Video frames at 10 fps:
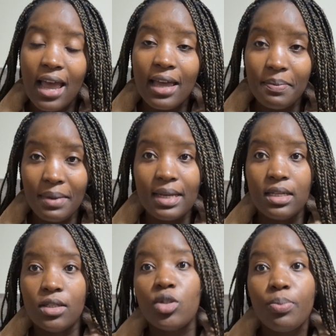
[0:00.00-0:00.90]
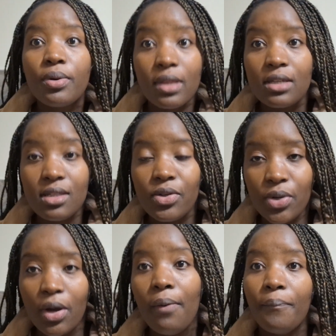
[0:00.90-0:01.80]
and money to book the
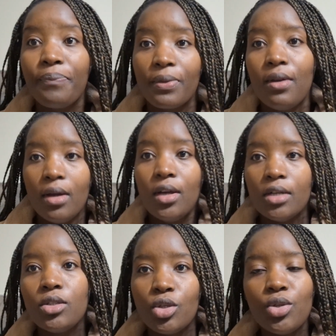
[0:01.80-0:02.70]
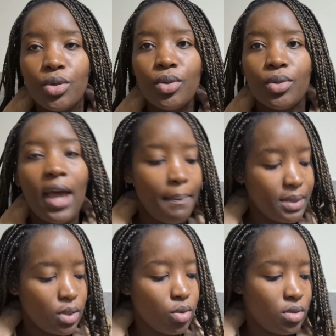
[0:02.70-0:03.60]
studio to do
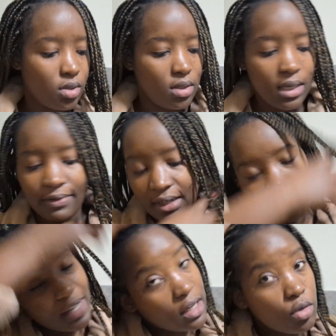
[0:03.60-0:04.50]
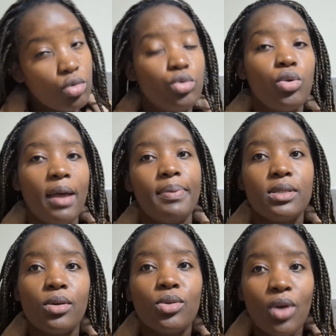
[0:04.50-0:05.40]
episodes. Even if I can do 2
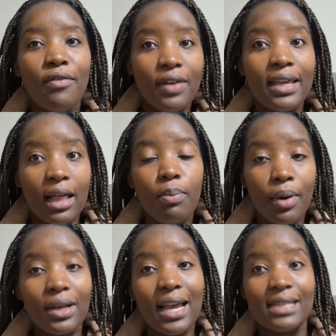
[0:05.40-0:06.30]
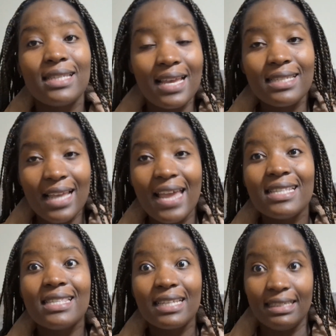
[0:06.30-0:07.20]
episodes of Legal Podcast SA
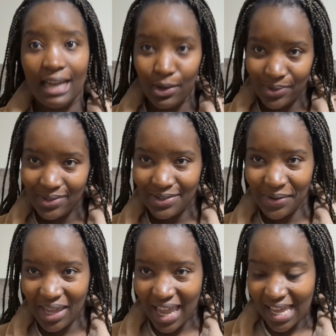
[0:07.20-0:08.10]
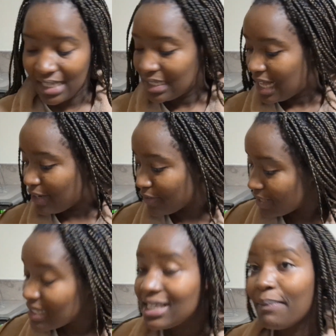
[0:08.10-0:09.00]
sit downs, okay? I've got
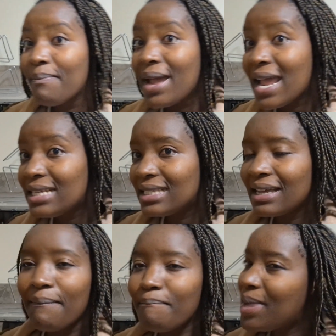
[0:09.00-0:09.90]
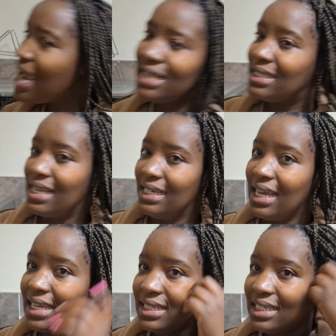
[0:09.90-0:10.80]
this amazing, amazing
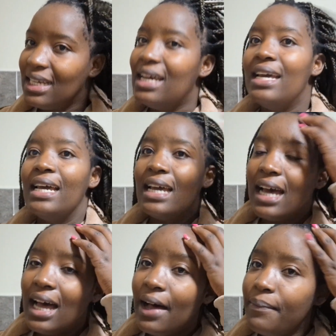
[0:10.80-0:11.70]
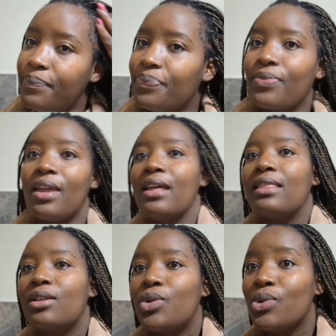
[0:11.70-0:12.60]
lady
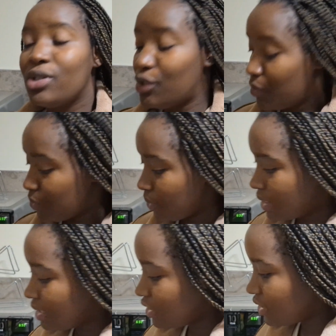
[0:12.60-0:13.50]
to shoot with.